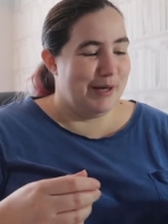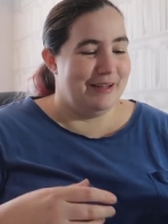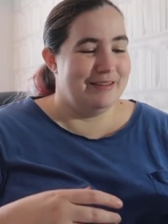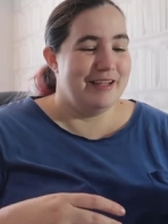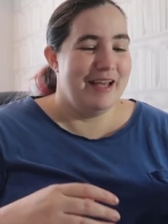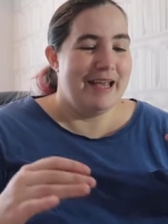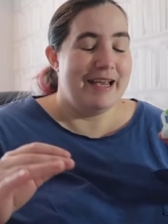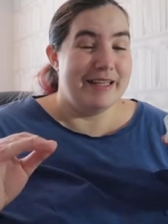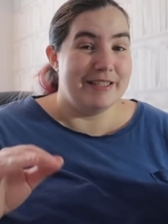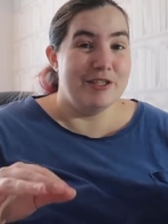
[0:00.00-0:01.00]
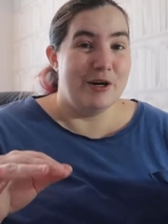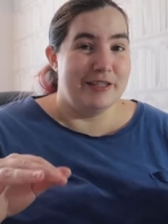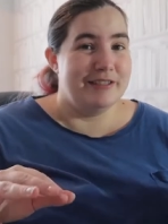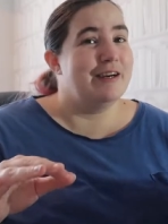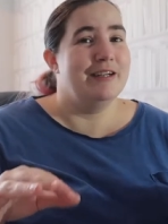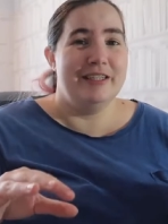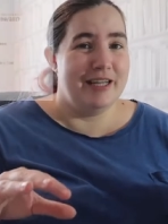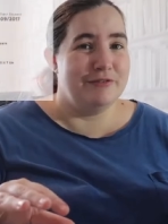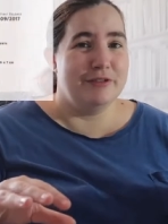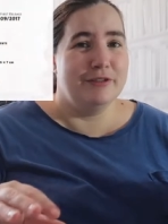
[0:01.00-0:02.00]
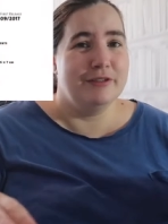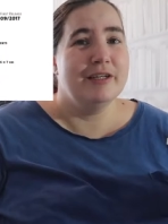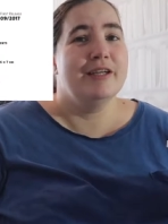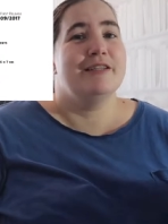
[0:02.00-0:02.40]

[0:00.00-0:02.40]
but it's not entirely level.